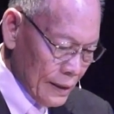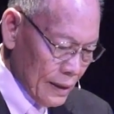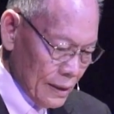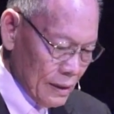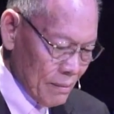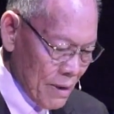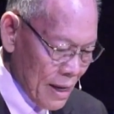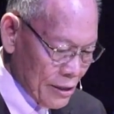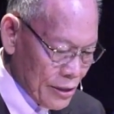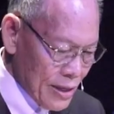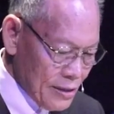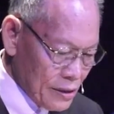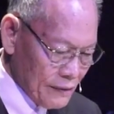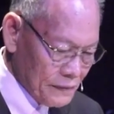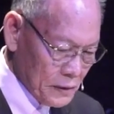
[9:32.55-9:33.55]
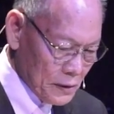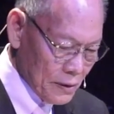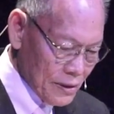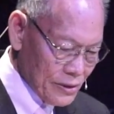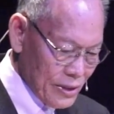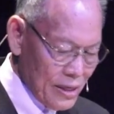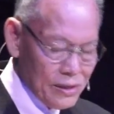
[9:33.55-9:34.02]
The message of the
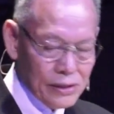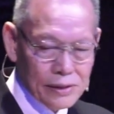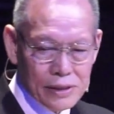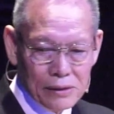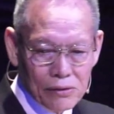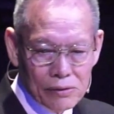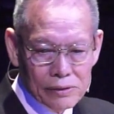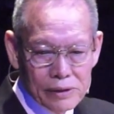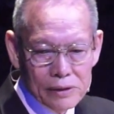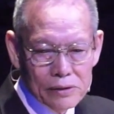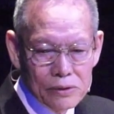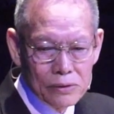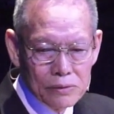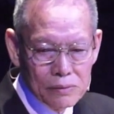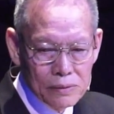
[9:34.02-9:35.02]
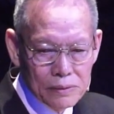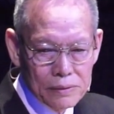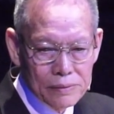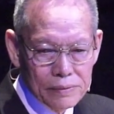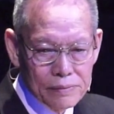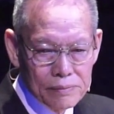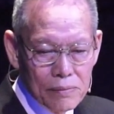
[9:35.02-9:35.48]
Lord Jesus, according to
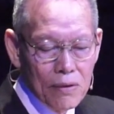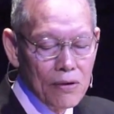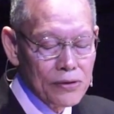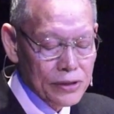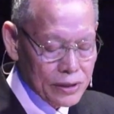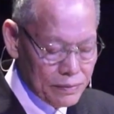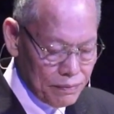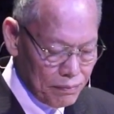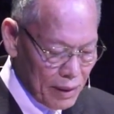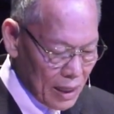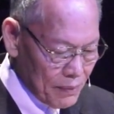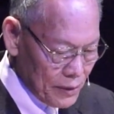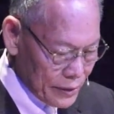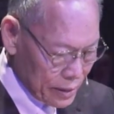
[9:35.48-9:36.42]
most Bible